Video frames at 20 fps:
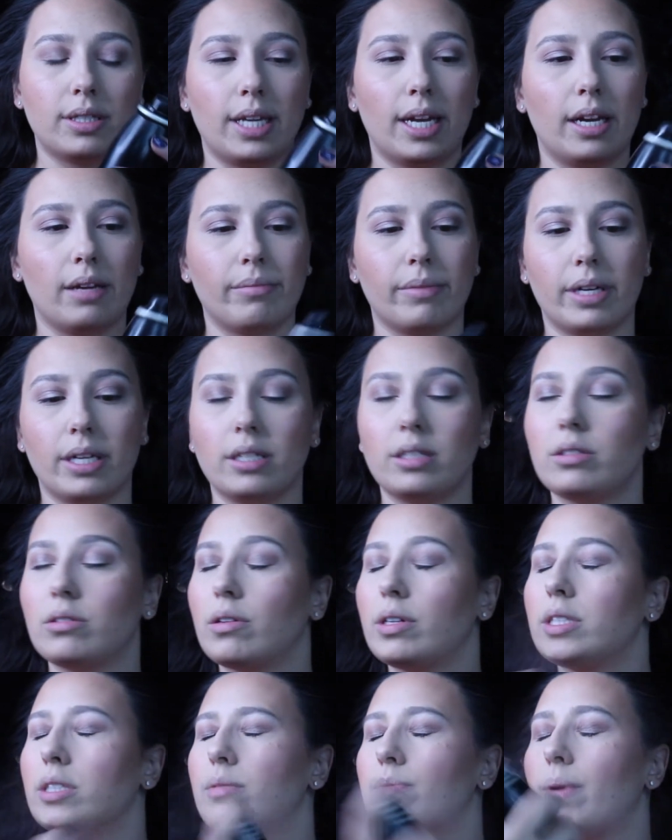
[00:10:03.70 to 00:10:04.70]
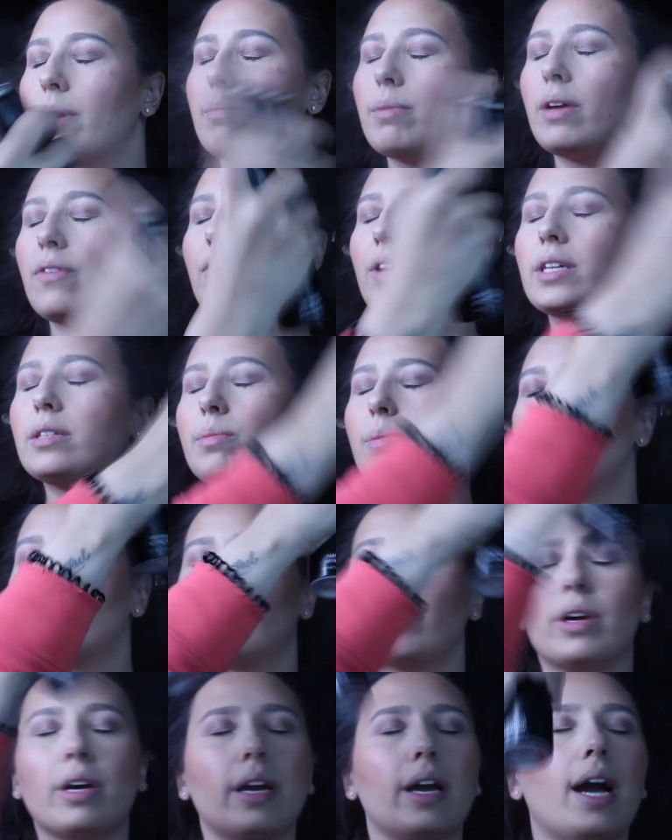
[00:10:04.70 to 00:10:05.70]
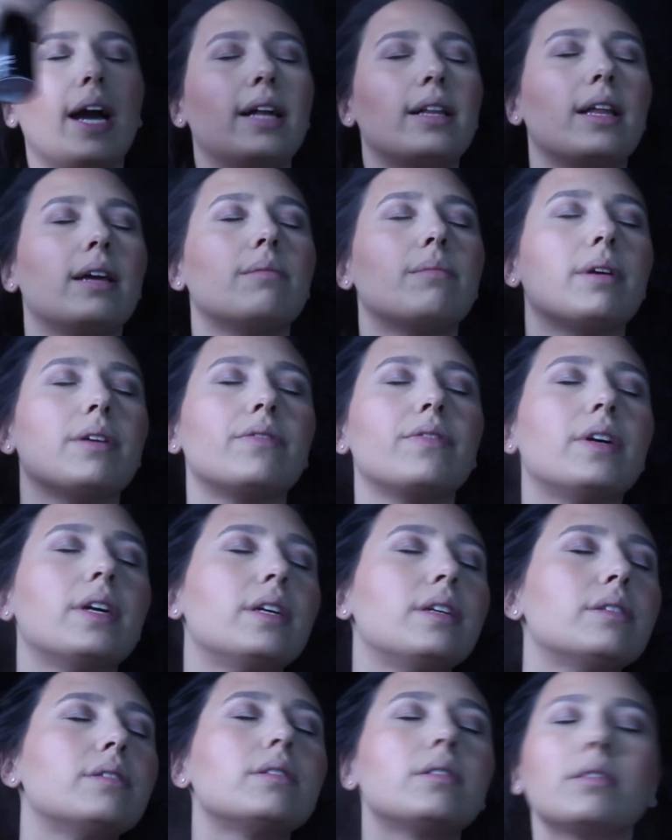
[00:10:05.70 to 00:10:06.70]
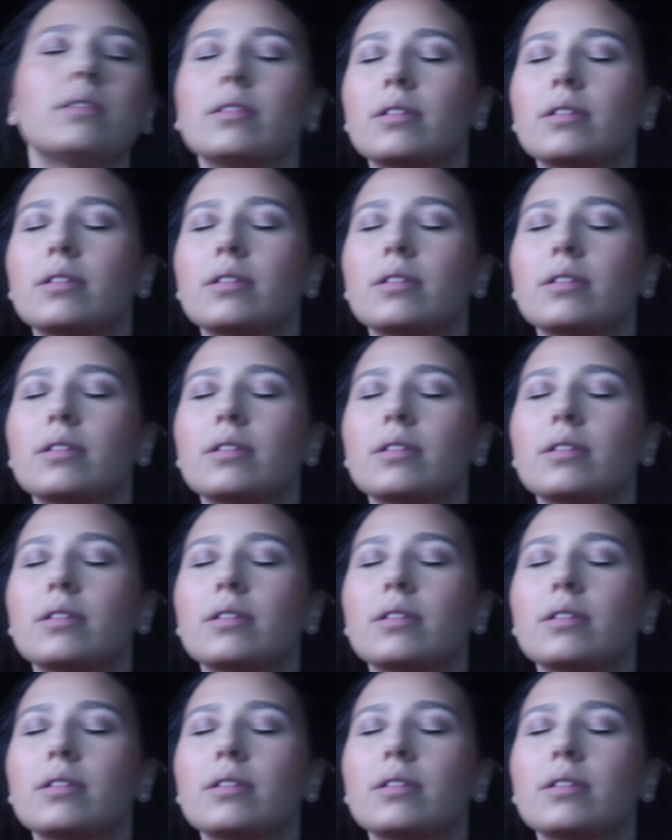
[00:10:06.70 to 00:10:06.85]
Setting Mist. So I spray my face before I highlight my face.